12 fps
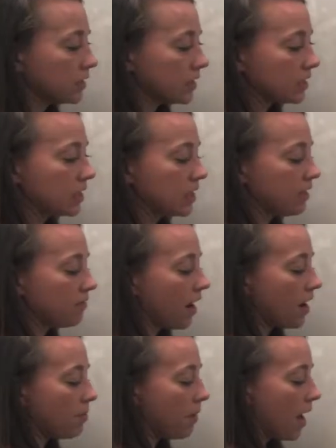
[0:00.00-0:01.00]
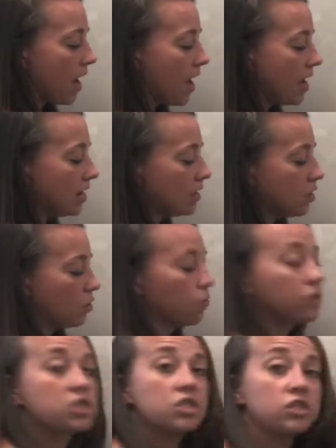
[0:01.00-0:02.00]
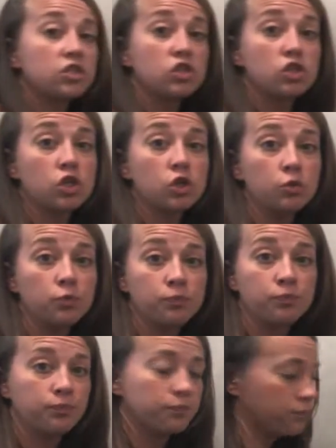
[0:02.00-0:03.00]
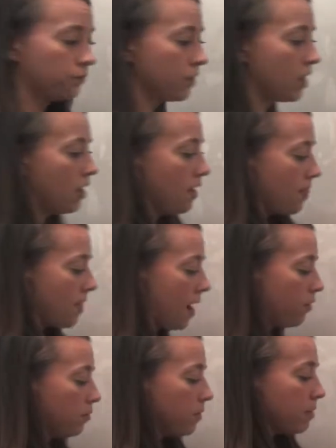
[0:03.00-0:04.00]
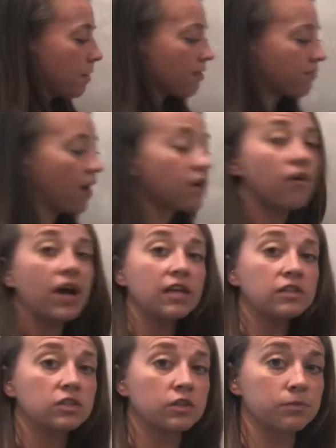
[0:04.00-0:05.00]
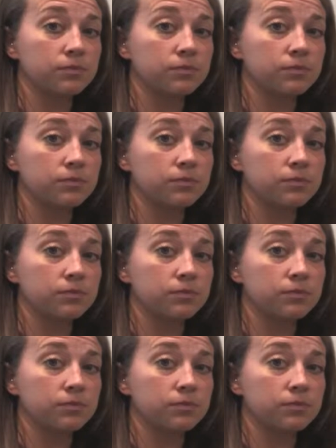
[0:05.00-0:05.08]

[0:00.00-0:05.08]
16 divided by 8, which is 2. And that would be my final answer.